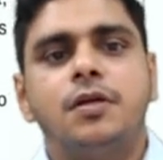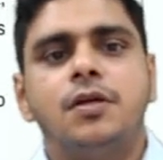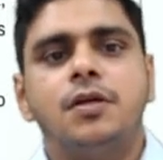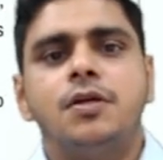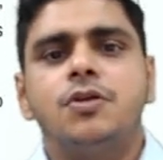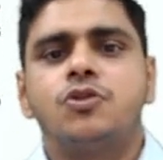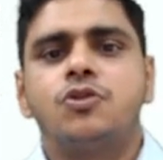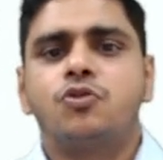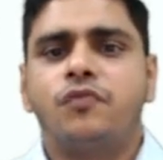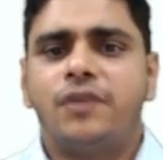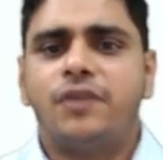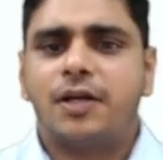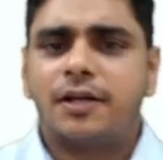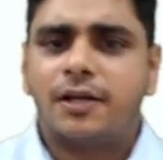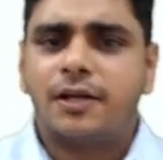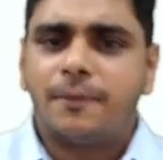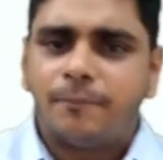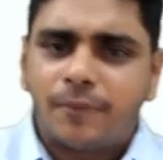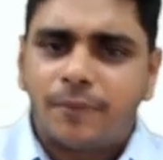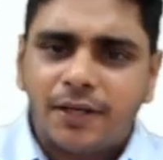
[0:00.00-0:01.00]
So we are
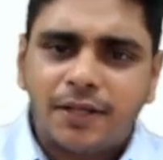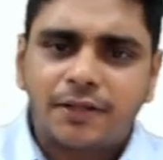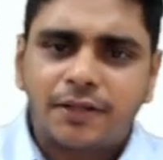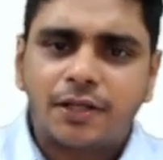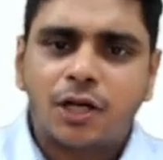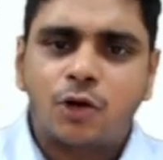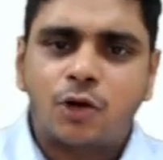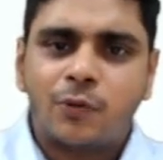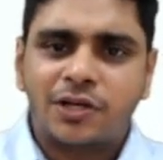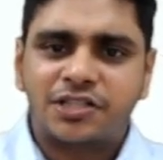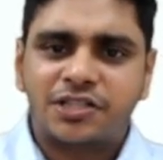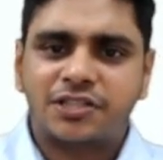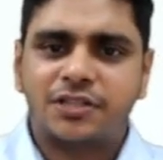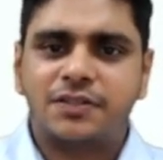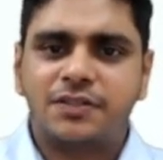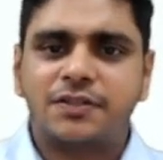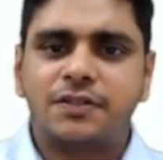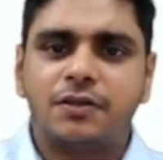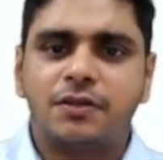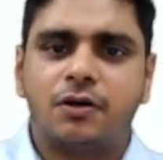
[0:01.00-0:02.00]
numbering the
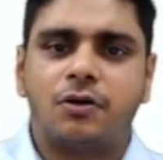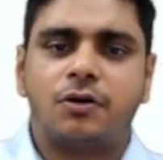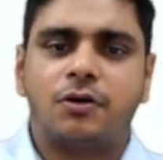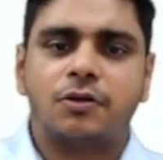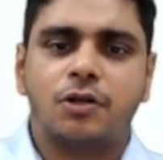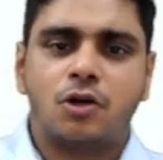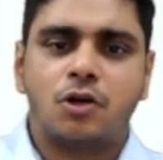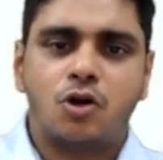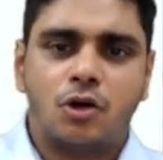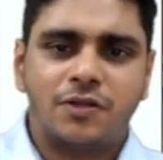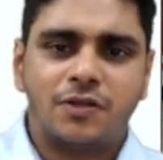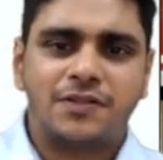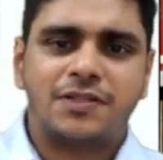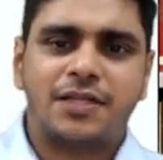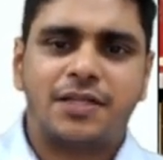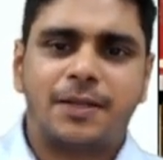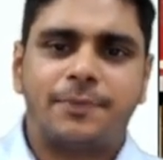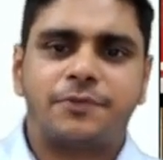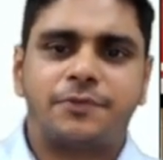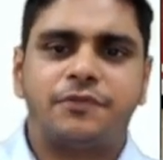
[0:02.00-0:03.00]
questions or the
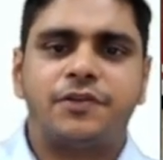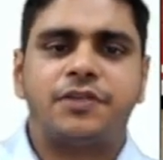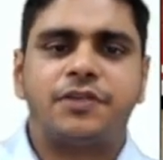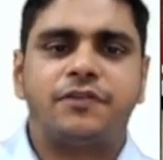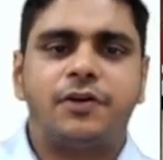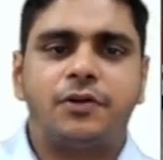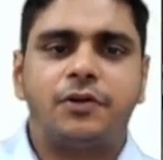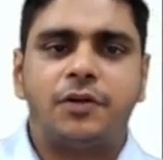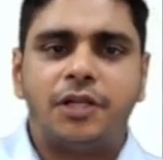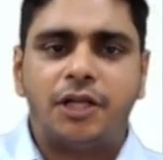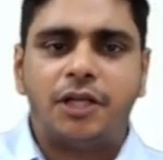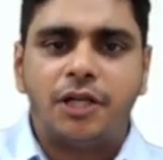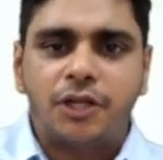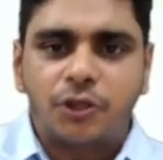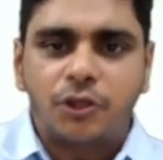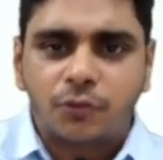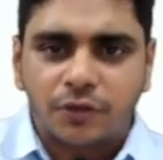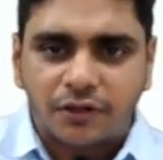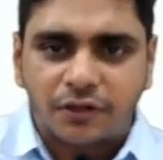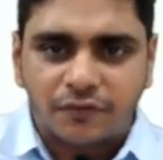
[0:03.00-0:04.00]
concepts which we need
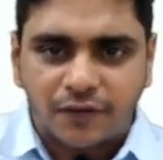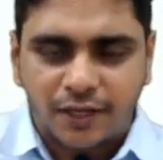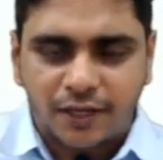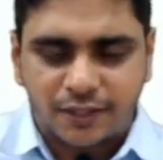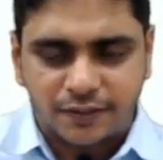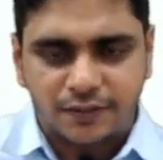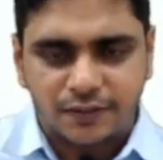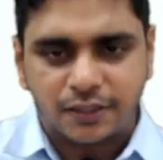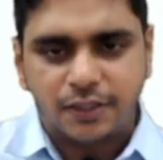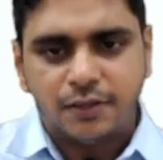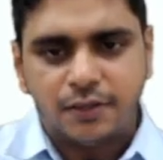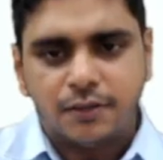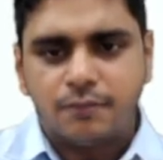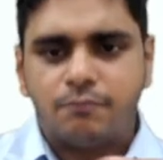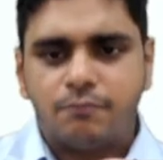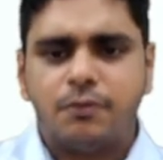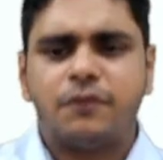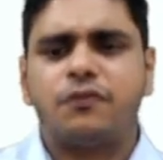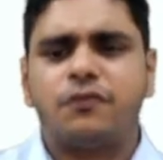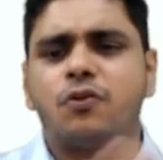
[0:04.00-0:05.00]
to revise
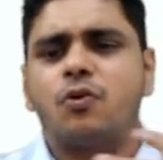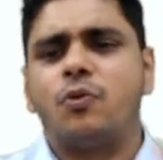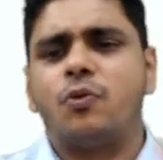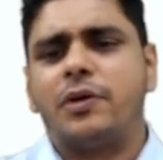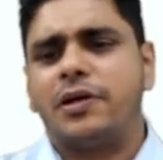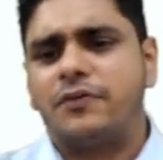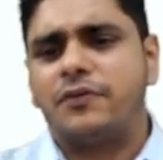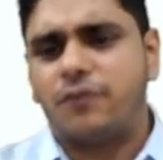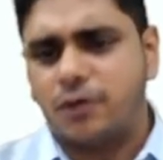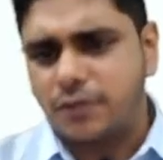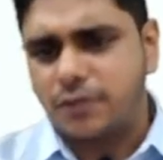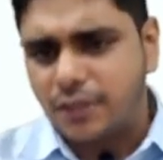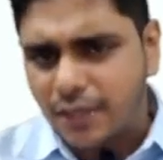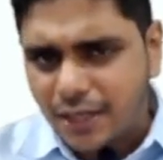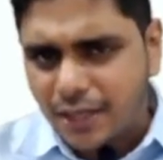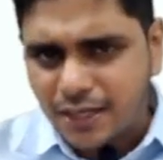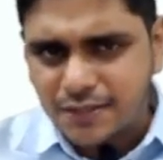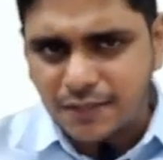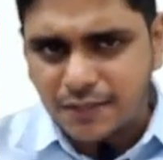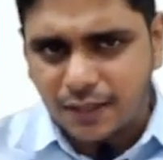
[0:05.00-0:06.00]
before going for the
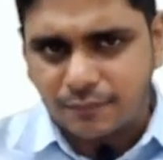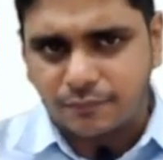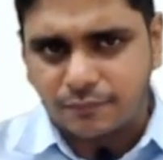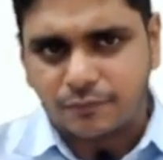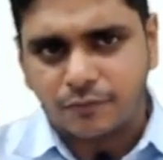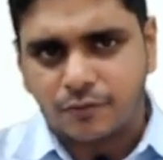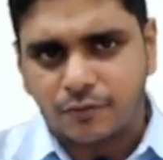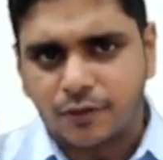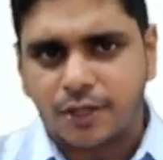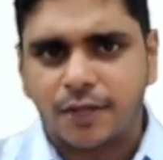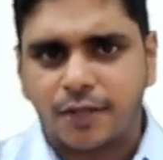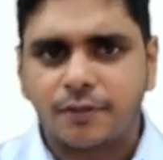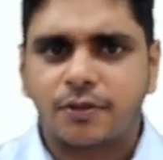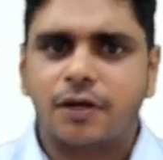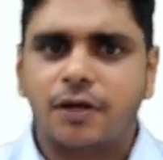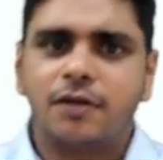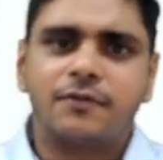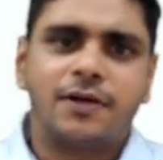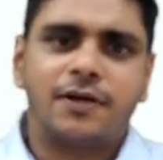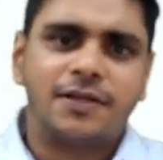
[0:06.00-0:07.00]
exam. Okay.
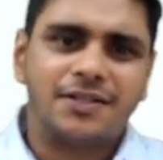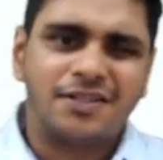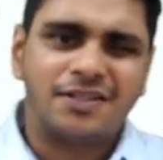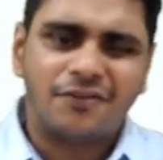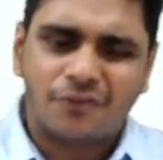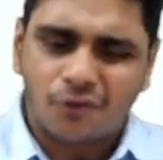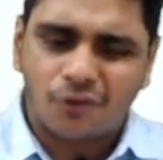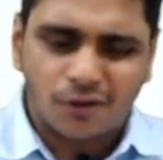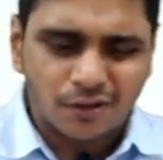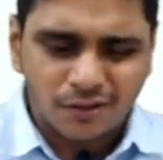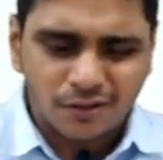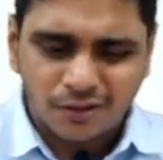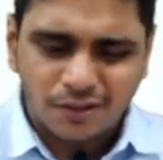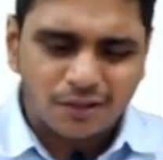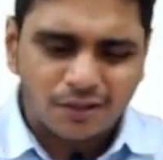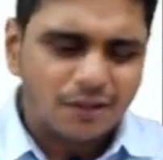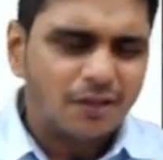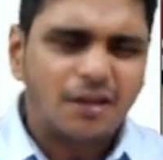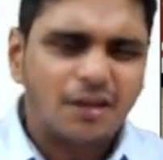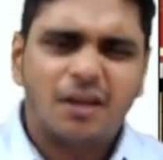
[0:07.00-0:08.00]
Third one is a fraud.
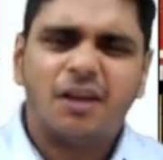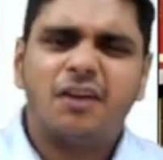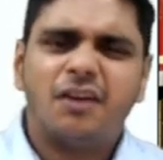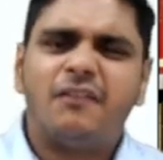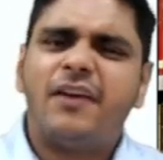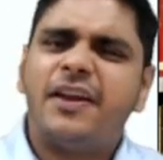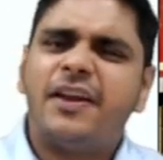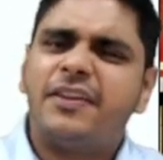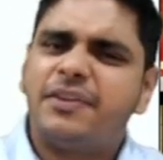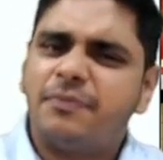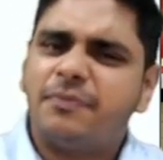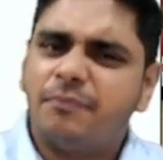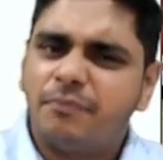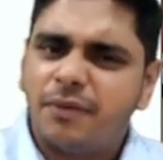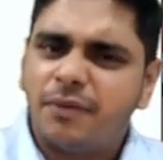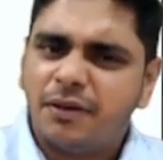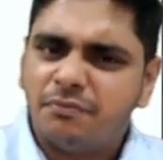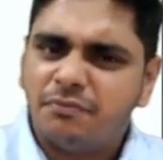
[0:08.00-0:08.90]
Very simple.